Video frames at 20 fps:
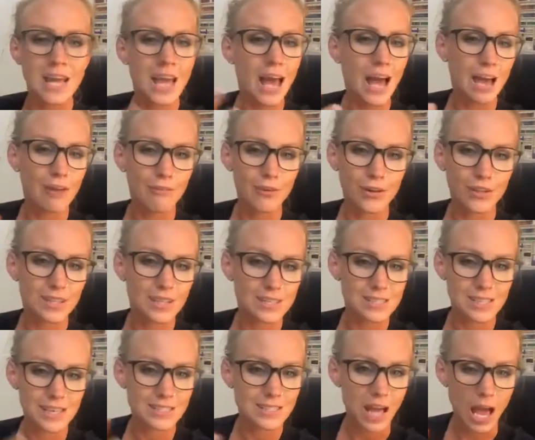I've heard this
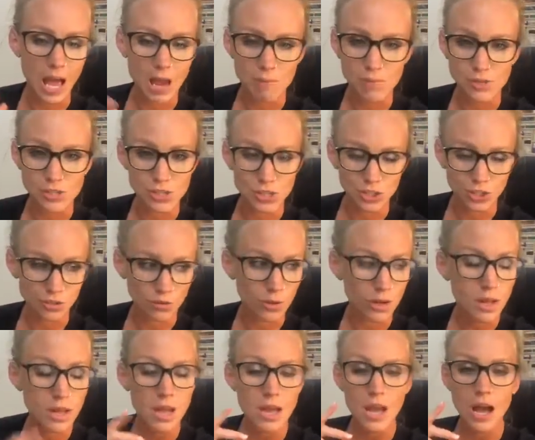a time or two,
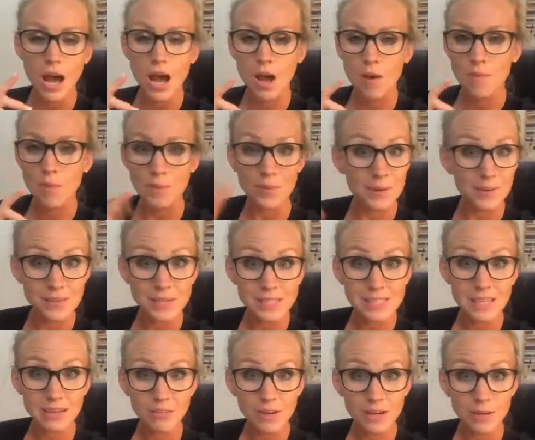but I'm going to
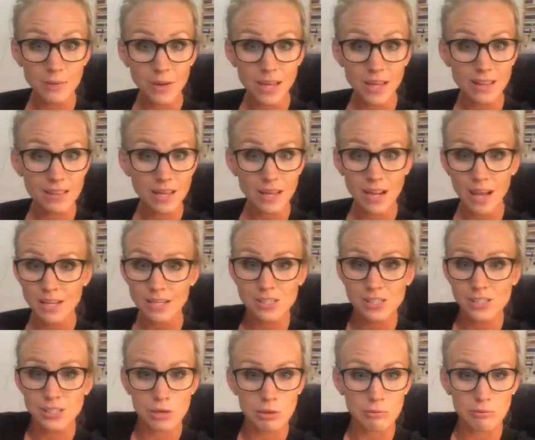say right away that I
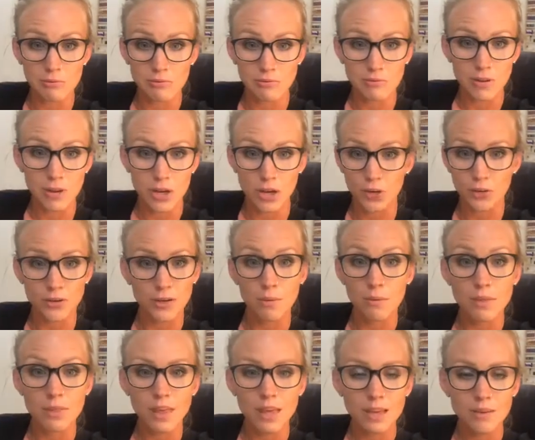just don't agree
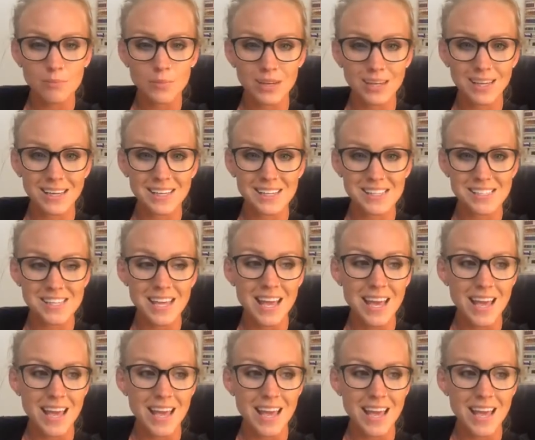with it because,